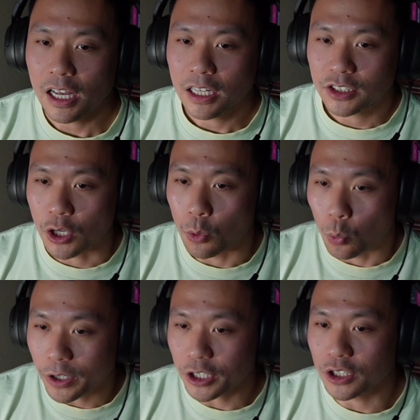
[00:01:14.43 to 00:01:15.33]
So
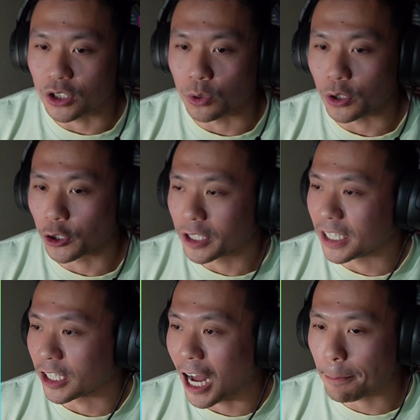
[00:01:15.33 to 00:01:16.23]
what you're going to do, you're going to
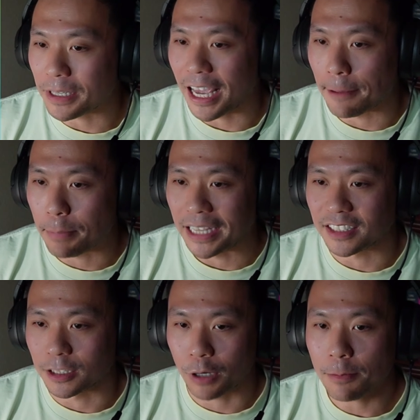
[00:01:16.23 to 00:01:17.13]
copy and paste
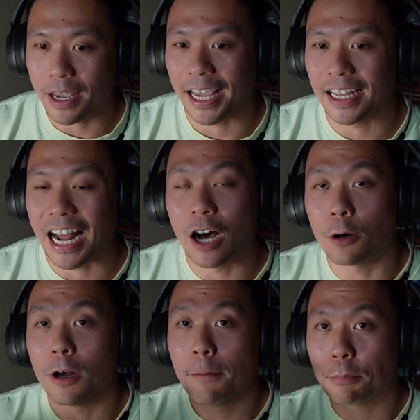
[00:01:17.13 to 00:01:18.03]
this prompt, and
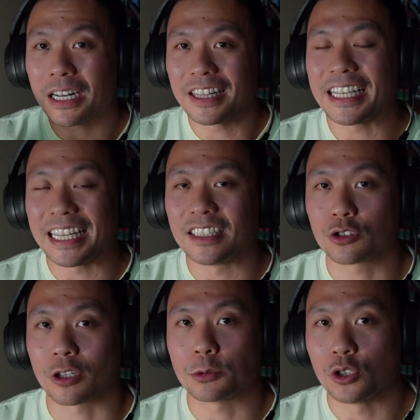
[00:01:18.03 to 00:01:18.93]
I'll put a link in the
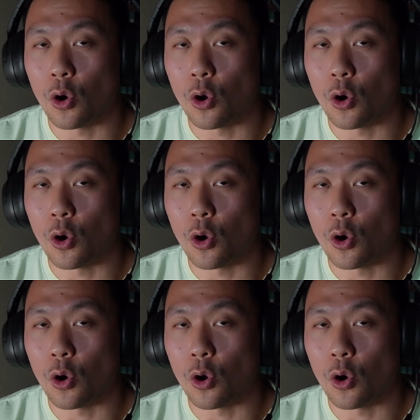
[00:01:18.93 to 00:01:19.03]
description,